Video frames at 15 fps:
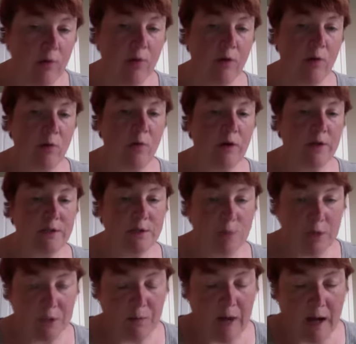who would
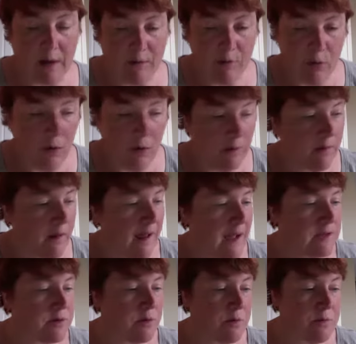switch back and forth
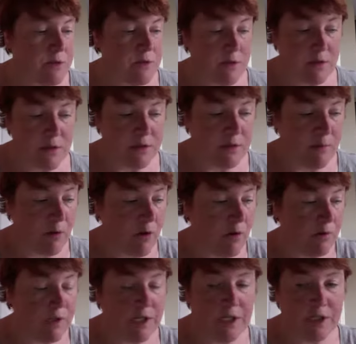classrooms to do some
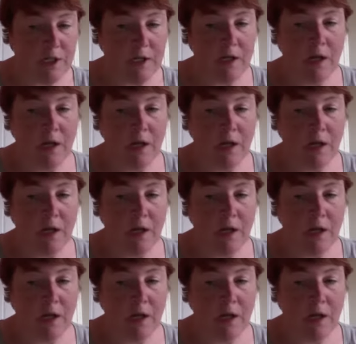co-teaching.